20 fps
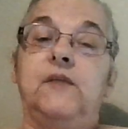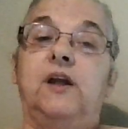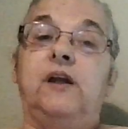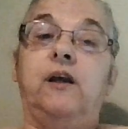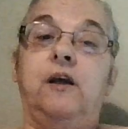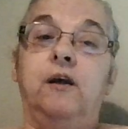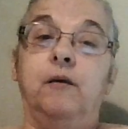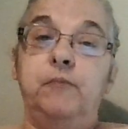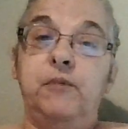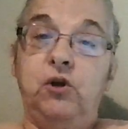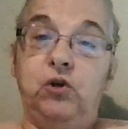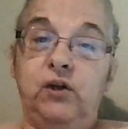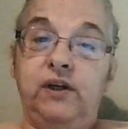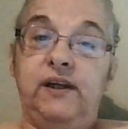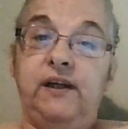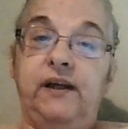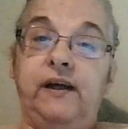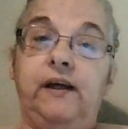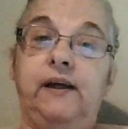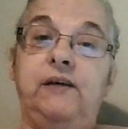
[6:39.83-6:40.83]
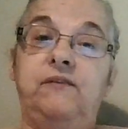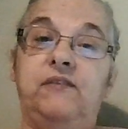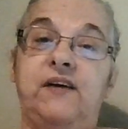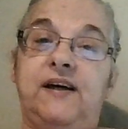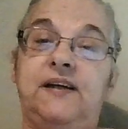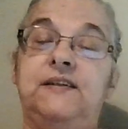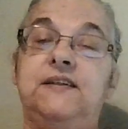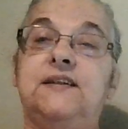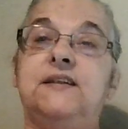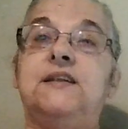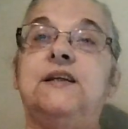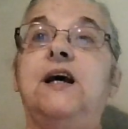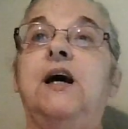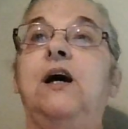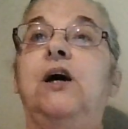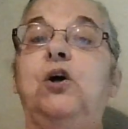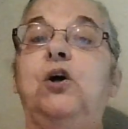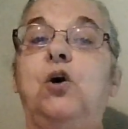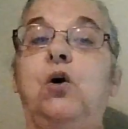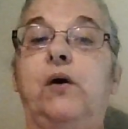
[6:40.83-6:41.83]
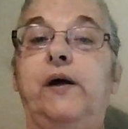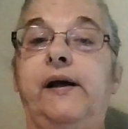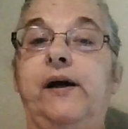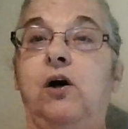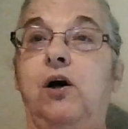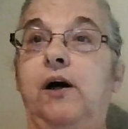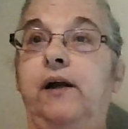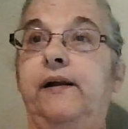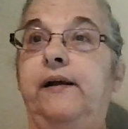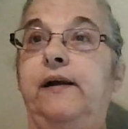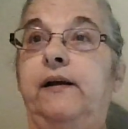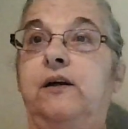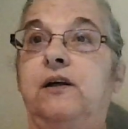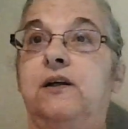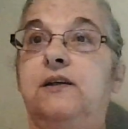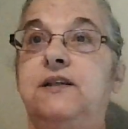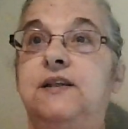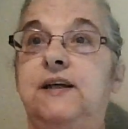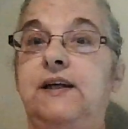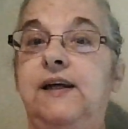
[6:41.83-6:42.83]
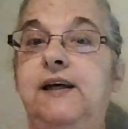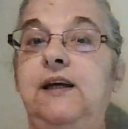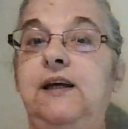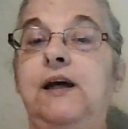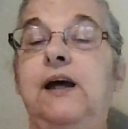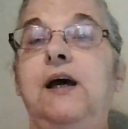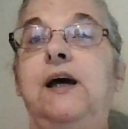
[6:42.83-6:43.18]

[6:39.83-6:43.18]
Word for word: community events going on in our city.